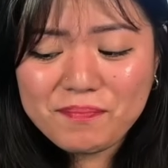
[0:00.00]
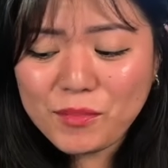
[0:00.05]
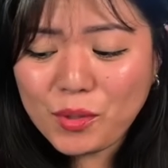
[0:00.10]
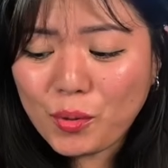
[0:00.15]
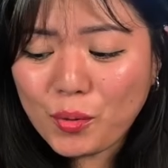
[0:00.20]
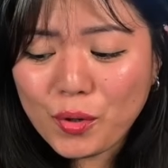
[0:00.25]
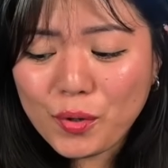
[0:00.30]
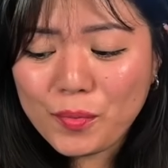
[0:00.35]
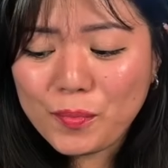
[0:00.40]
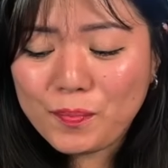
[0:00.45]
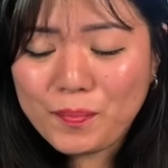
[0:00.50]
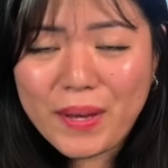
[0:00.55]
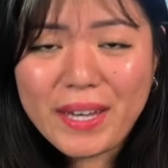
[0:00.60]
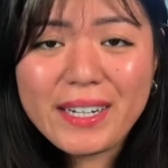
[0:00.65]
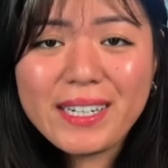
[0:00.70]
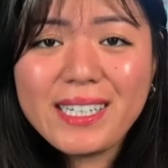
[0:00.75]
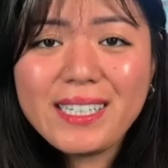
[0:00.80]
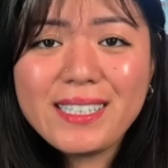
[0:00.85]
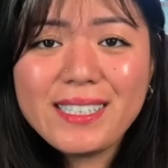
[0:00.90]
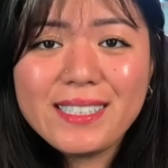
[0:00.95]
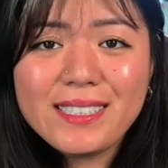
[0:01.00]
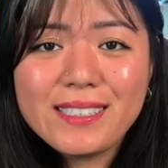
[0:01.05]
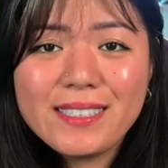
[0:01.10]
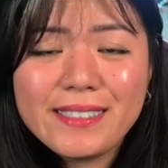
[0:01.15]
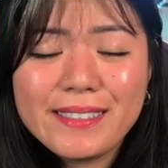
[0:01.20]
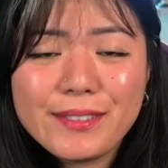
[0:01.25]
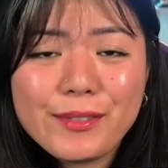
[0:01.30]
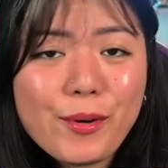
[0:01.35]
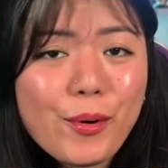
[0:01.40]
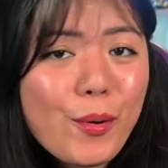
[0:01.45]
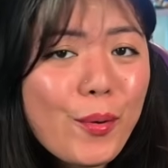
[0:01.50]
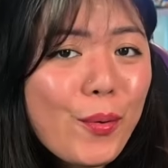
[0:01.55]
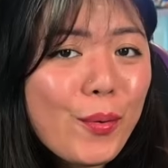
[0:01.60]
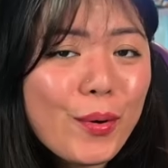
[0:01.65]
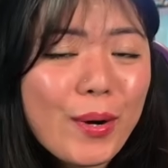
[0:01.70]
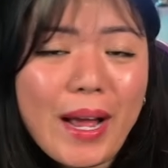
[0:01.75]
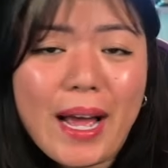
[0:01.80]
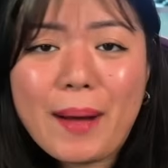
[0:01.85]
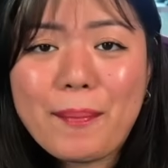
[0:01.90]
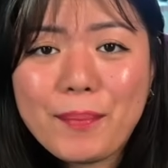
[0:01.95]
or Meta
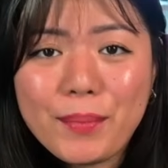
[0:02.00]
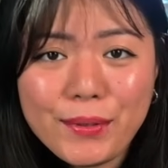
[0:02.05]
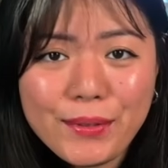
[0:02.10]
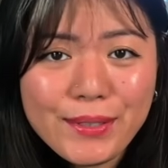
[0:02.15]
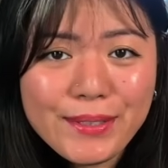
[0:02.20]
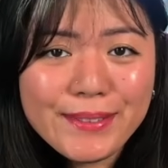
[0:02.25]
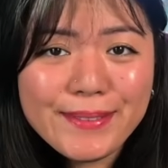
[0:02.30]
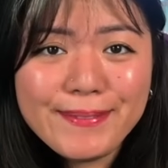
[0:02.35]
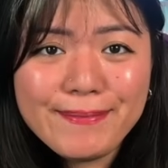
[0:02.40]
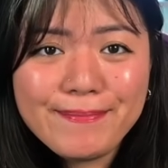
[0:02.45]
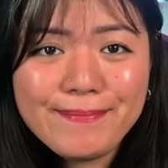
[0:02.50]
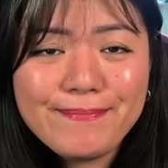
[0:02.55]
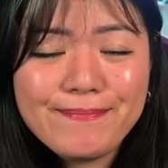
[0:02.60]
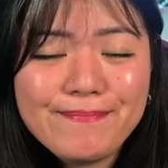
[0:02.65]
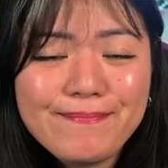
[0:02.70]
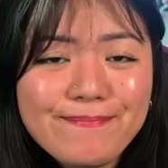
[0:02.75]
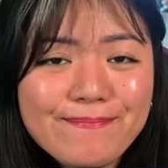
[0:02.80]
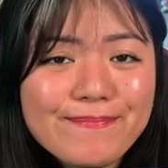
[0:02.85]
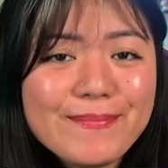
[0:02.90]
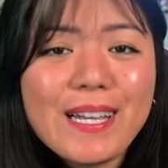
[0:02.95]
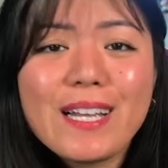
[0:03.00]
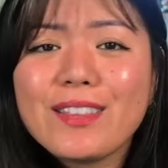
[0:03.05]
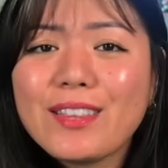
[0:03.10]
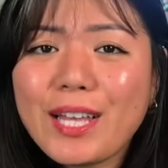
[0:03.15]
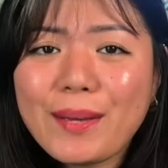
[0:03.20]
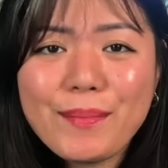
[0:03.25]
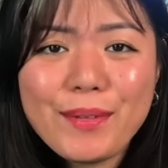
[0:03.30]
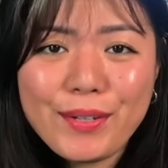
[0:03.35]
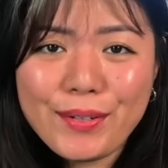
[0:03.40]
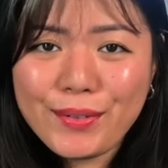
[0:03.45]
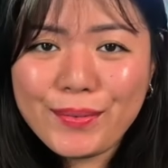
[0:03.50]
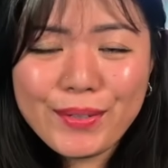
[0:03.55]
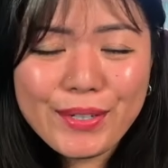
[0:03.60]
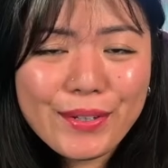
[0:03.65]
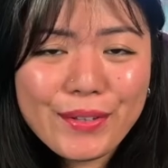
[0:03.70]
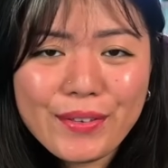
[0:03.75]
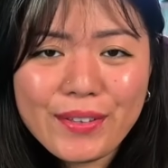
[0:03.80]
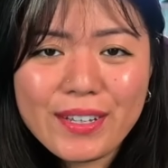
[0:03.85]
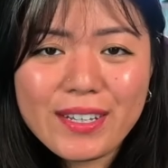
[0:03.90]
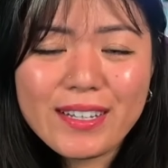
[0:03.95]
or Apple? Let me know what
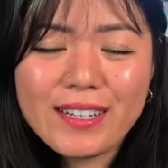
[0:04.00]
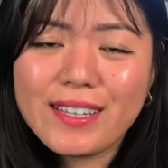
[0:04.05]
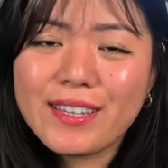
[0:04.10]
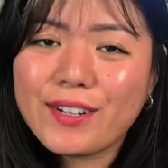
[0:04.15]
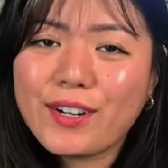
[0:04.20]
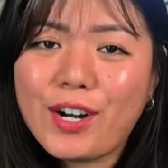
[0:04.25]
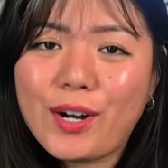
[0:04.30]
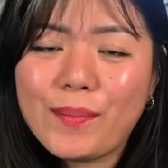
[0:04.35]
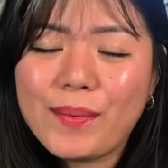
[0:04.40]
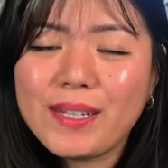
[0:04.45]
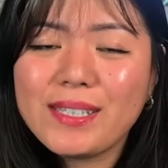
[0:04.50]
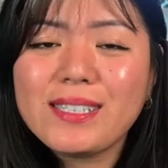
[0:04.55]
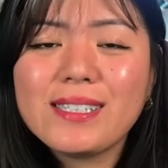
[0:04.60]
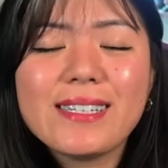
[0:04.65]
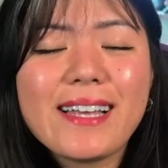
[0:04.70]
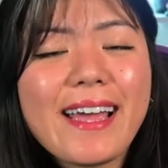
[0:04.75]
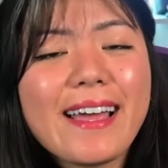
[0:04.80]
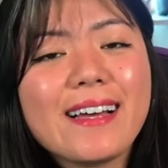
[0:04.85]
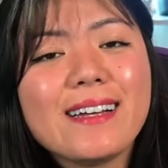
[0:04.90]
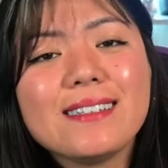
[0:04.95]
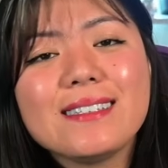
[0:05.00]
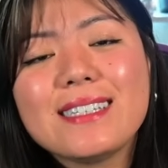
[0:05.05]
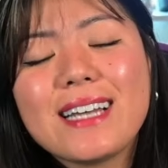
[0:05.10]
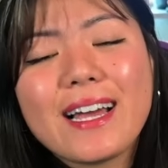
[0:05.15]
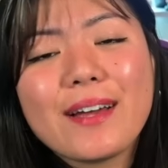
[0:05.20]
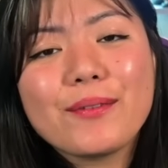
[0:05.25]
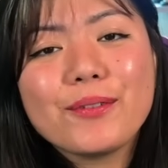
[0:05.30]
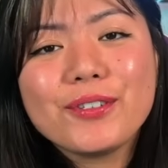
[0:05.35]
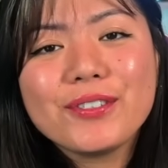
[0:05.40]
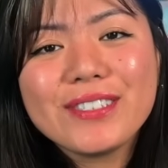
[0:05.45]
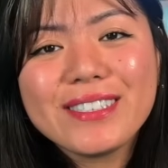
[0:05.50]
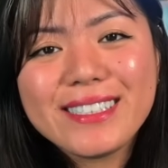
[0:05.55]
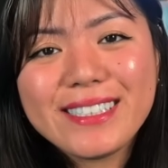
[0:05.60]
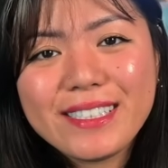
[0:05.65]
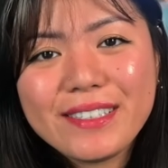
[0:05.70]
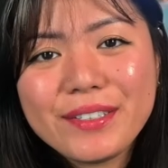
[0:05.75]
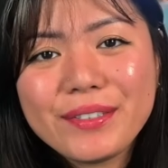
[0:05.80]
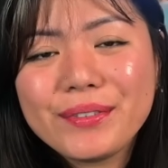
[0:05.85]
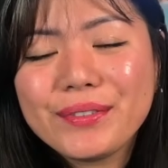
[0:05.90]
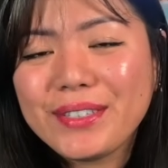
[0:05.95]
you think in the comments, and I will see
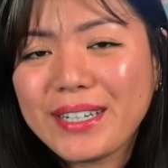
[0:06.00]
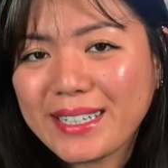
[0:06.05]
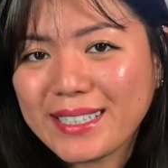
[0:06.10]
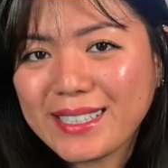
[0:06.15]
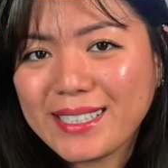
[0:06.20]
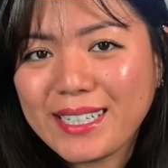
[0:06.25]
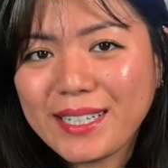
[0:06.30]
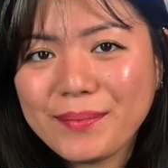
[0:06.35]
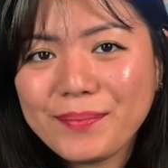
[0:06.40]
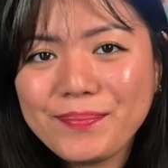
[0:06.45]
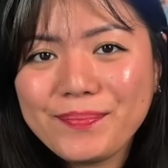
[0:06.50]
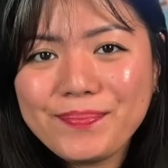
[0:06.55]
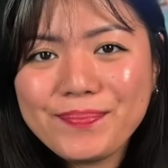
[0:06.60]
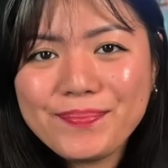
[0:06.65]
you next time.